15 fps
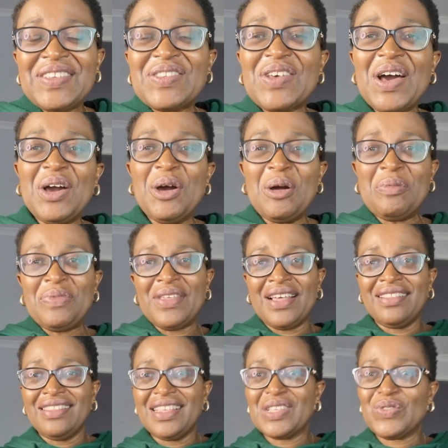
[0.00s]
So I hope
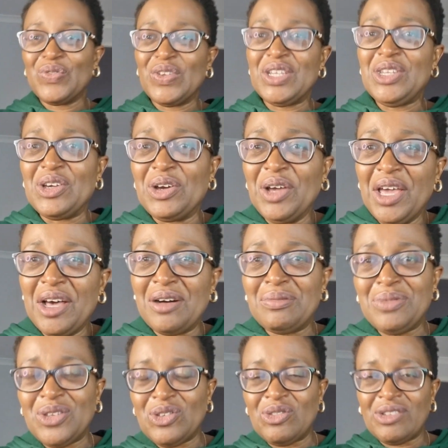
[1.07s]
that this video
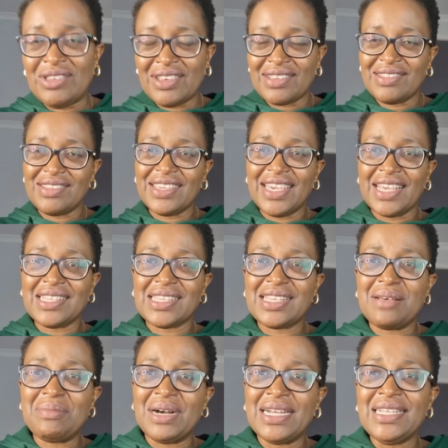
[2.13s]
helped you just to get
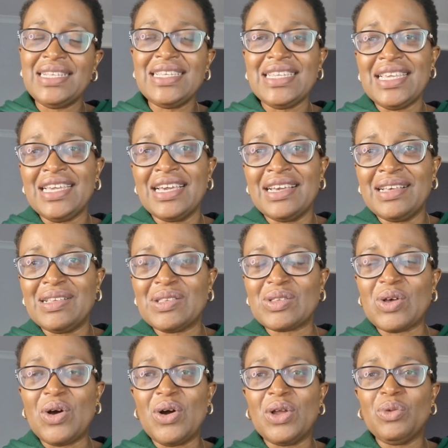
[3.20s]
some
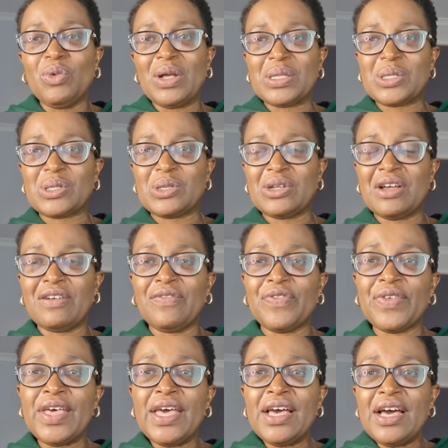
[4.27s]
ideas on what sort
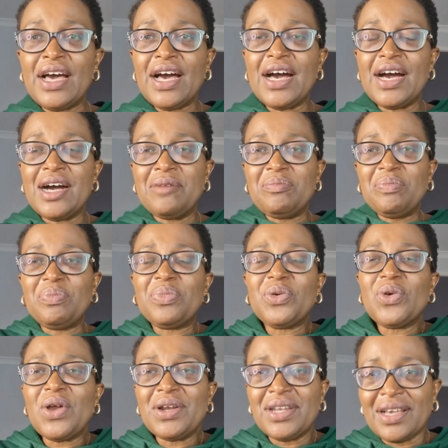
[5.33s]
of
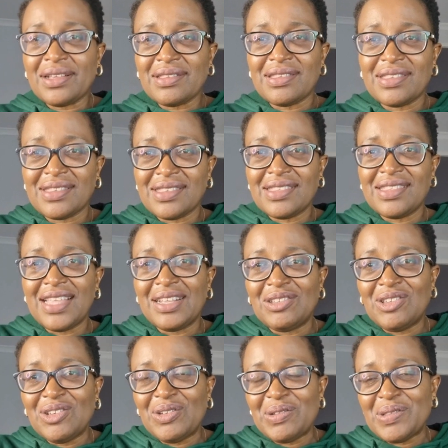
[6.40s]
products
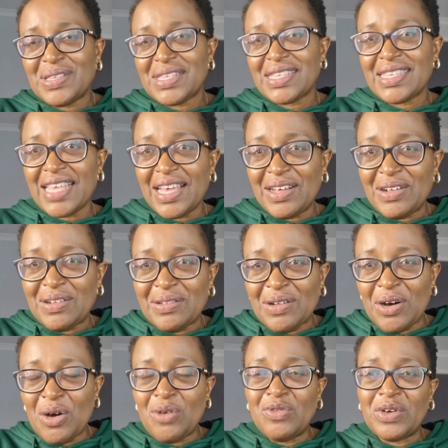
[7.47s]
that you could
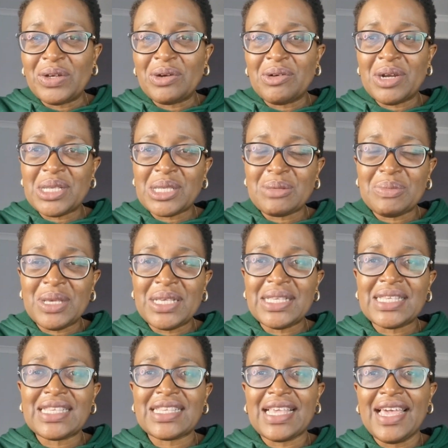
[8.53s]
sell over
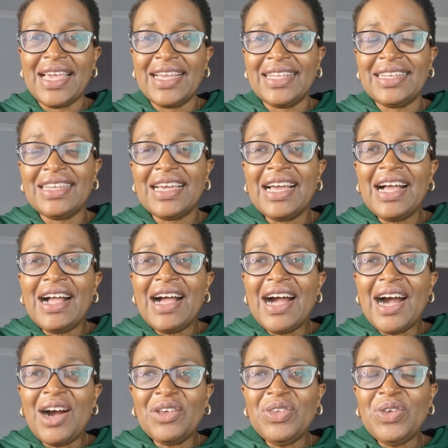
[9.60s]
Christmas and
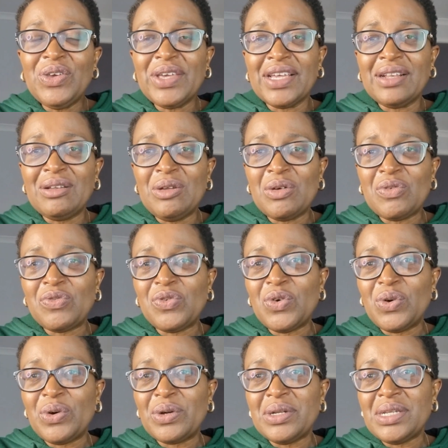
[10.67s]
how you can look
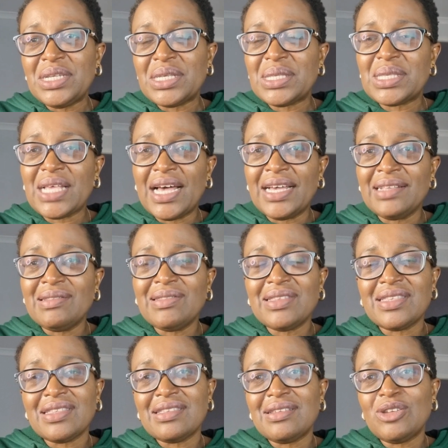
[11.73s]
for designs
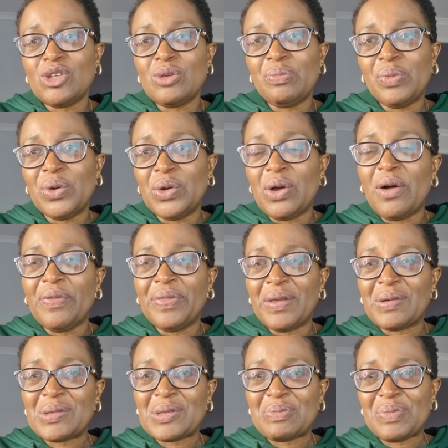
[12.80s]
to put on
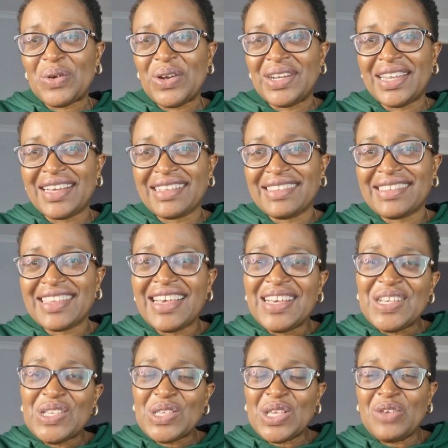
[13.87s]
those products.
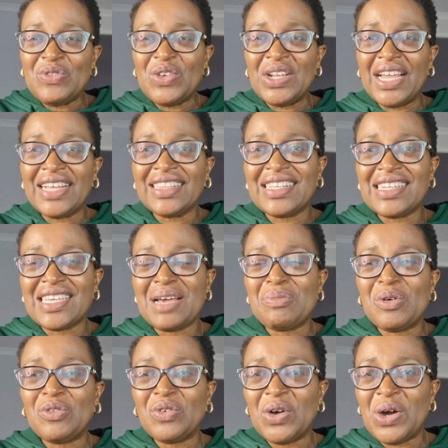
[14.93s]
So if you like the
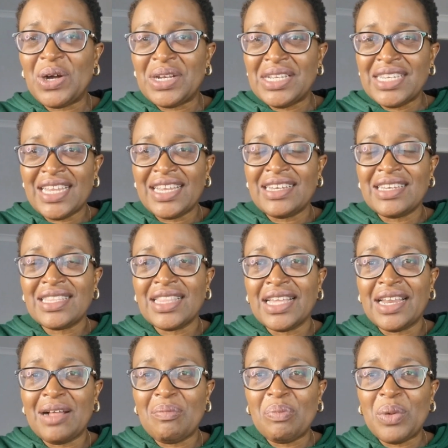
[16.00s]
type of content
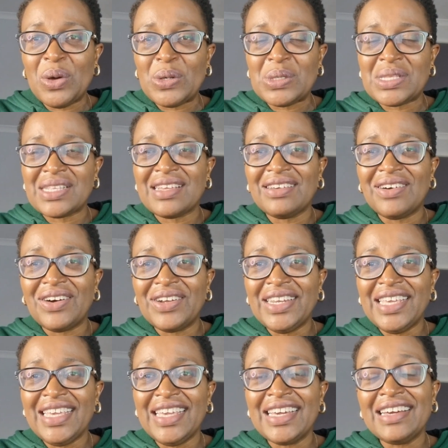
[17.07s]
that I'm posting
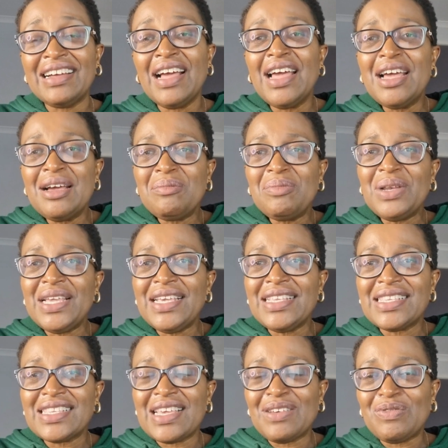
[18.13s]
on here,
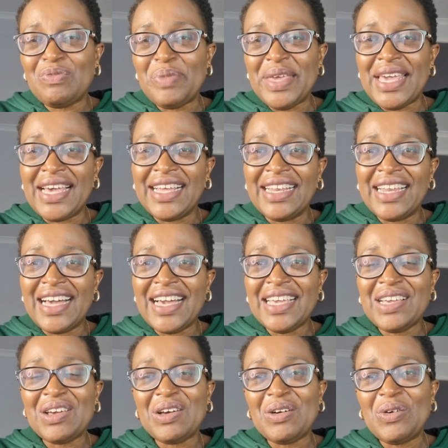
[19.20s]
please give me a
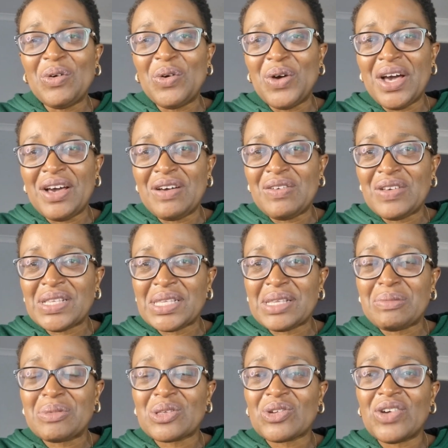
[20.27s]
like or a
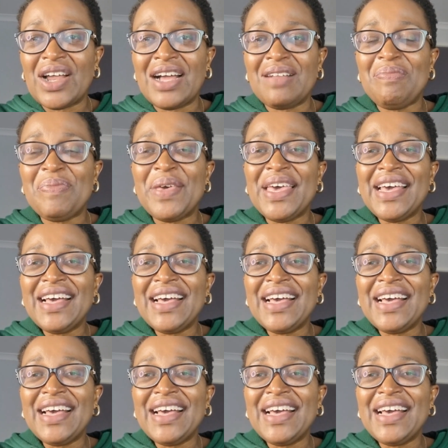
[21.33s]
subscribe.